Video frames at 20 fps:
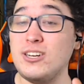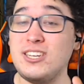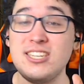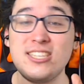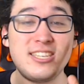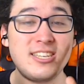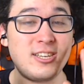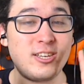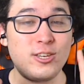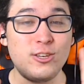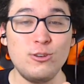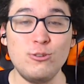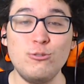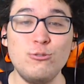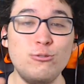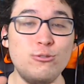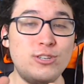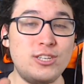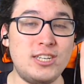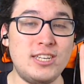is a
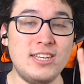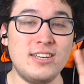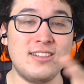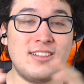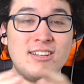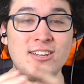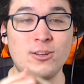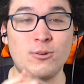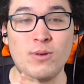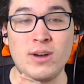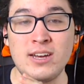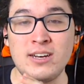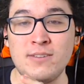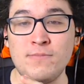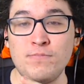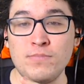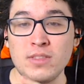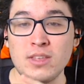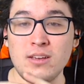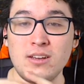huge deal in Gwent,
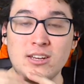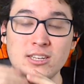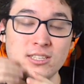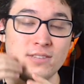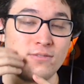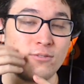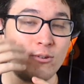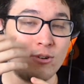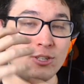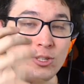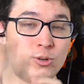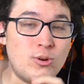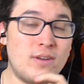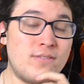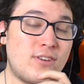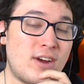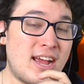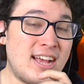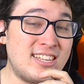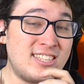because of course
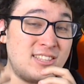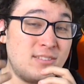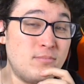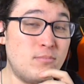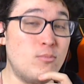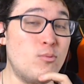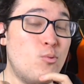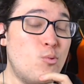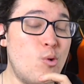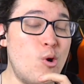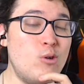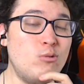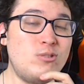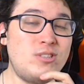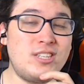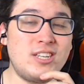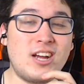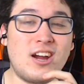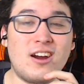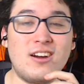whoever has the
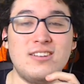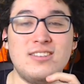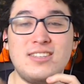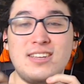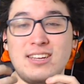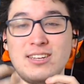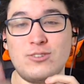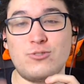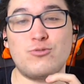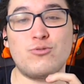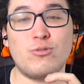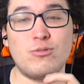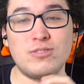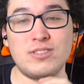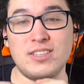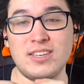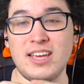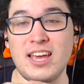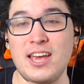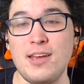most cards controls
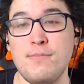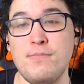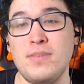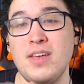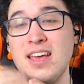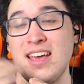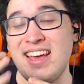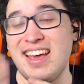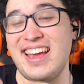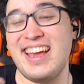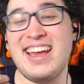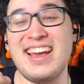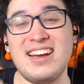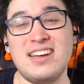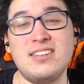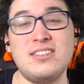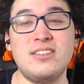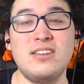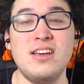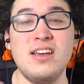the game.
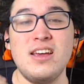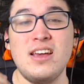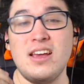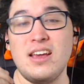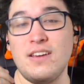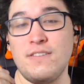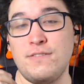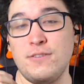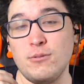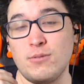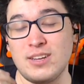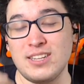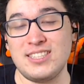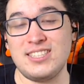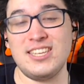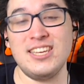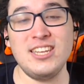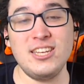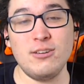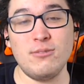And if you
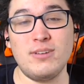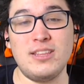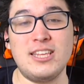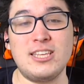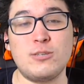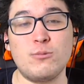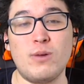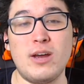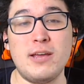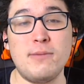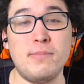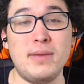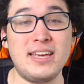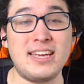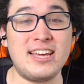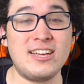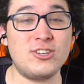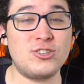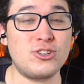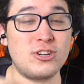continue in this way,
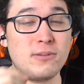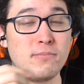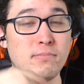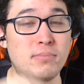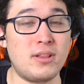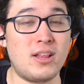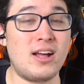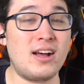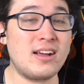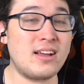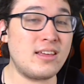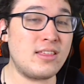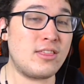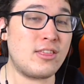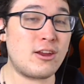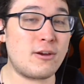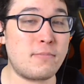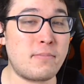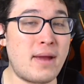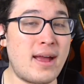making sure to block
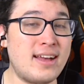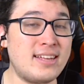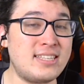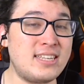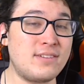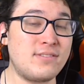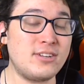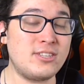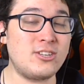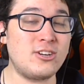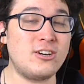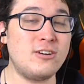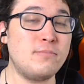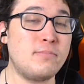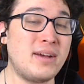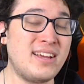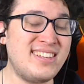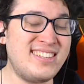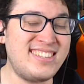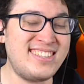their pass every turn
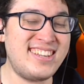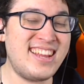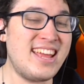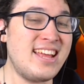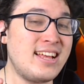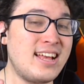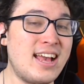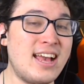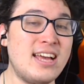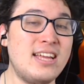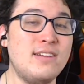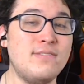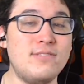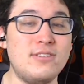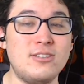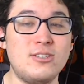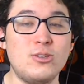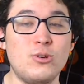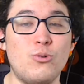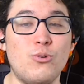by staying ahead of
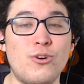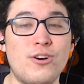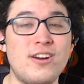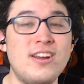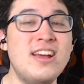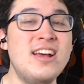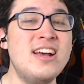their score,